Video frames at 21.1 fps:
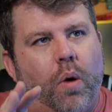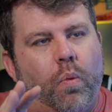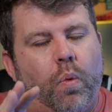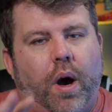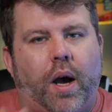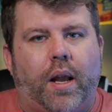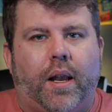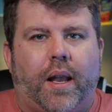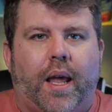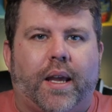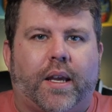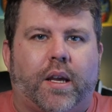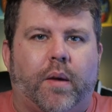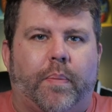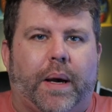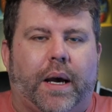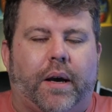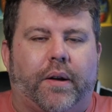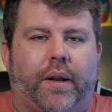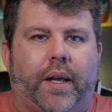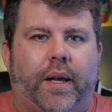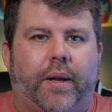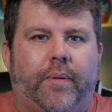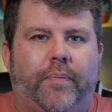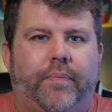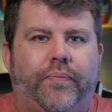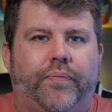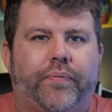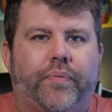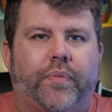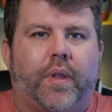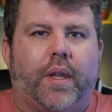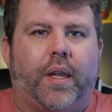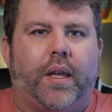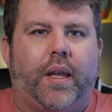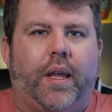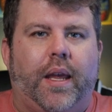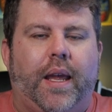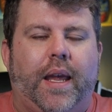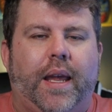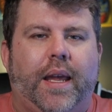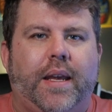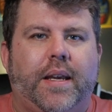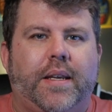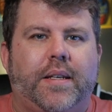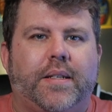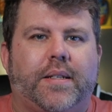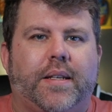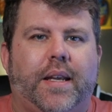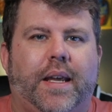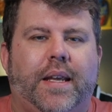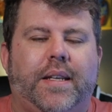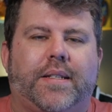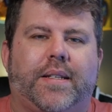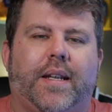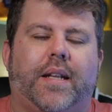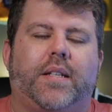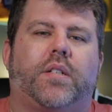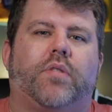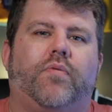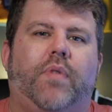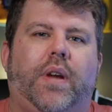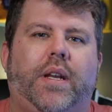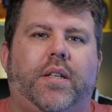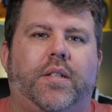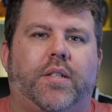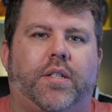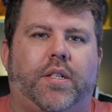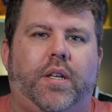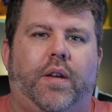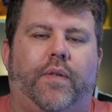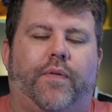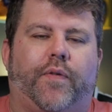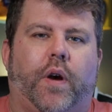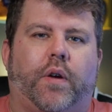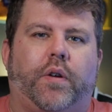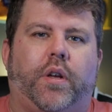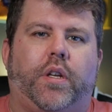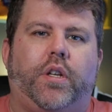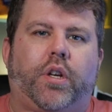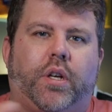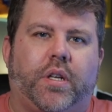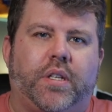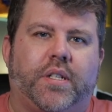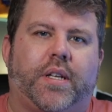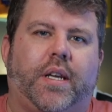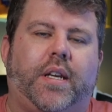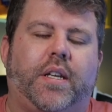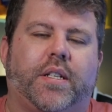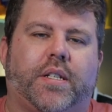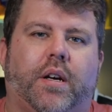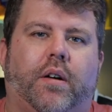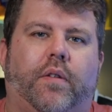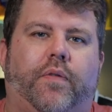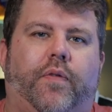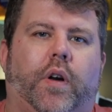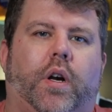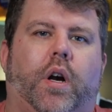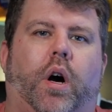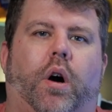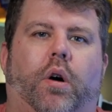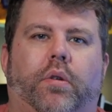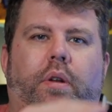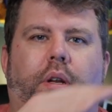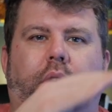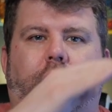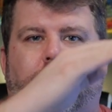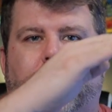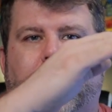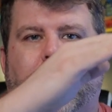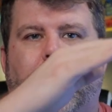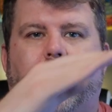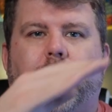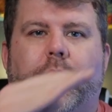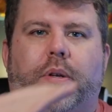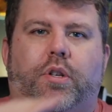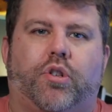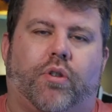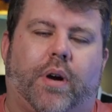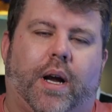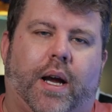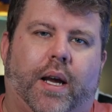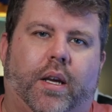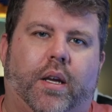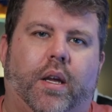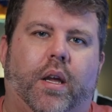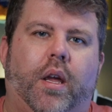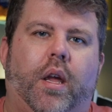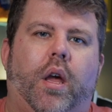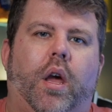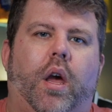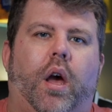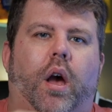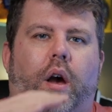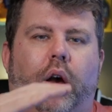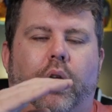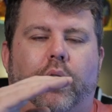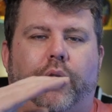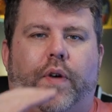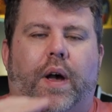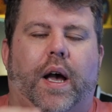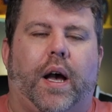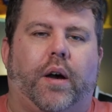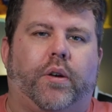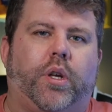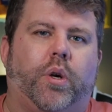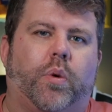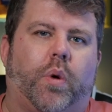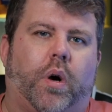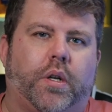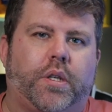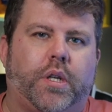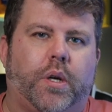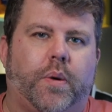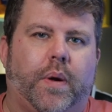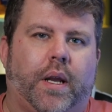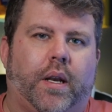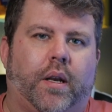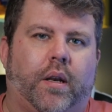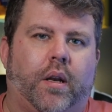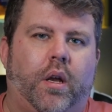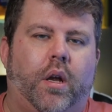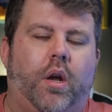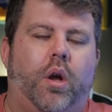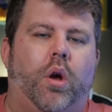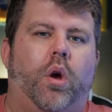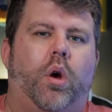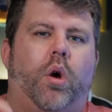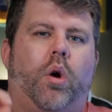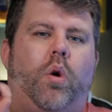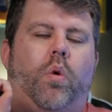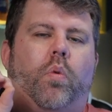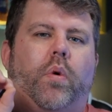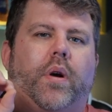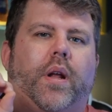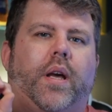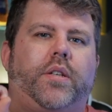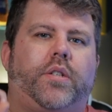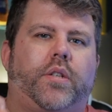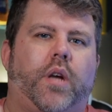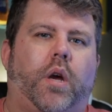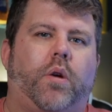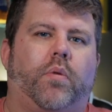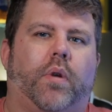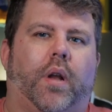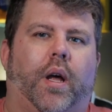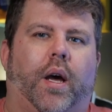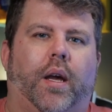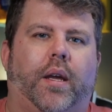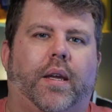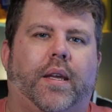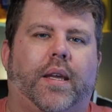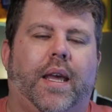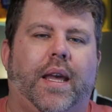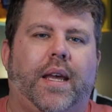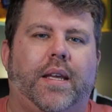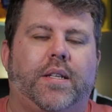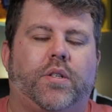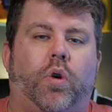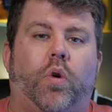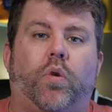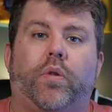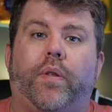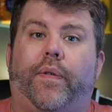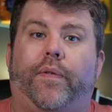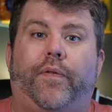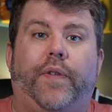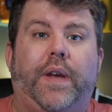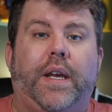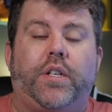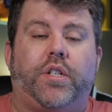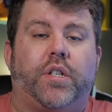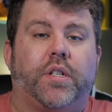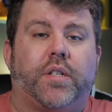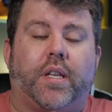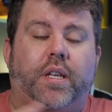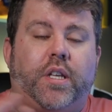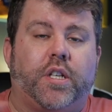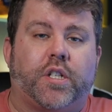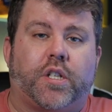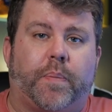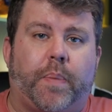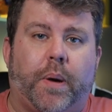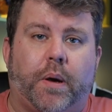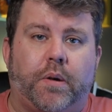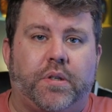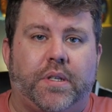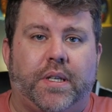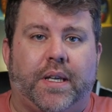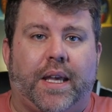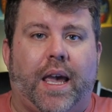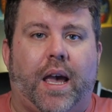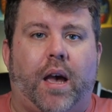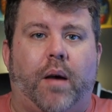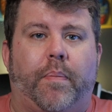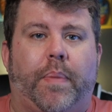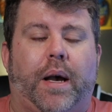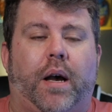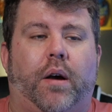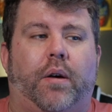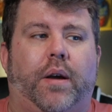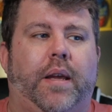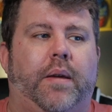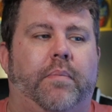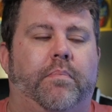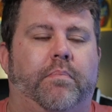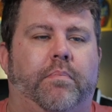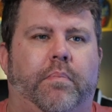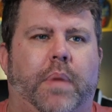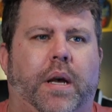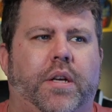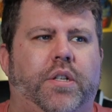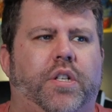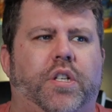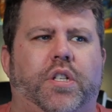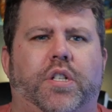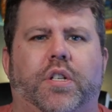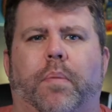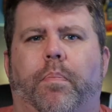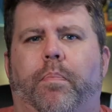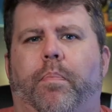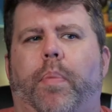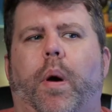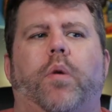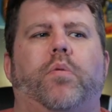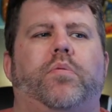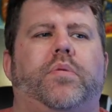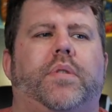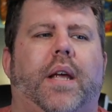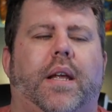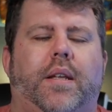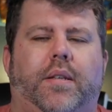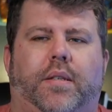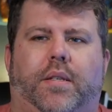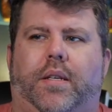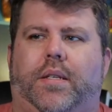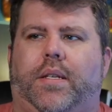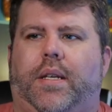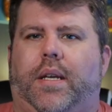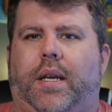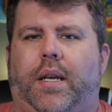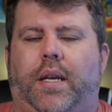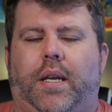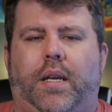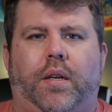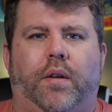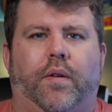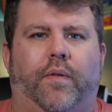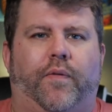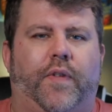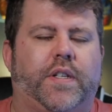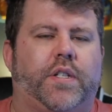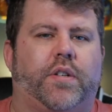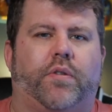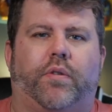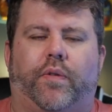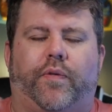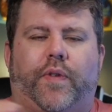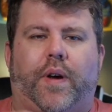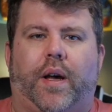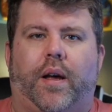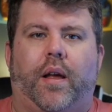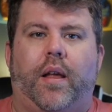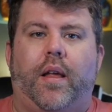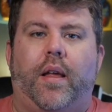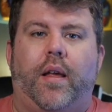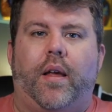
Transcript: what I like about it is it sends the readings to your phone, and you can set yourself a goal and it'll keep a track of how you are doing. What I don't like is all the features that you're supposed to get about it. Measures your bone density, your visceral fat.